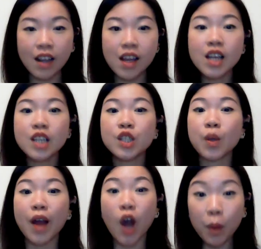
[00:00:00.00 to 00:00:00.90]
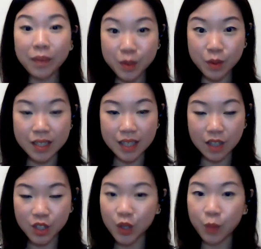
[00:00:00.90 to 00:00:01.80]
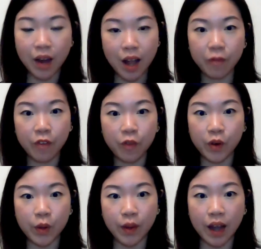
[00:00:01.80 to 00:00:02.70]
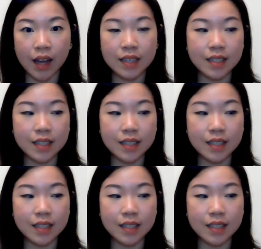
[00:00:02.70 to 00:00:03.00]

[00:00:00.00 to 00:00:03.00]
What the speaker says: So I hope this was super helpful for you guys.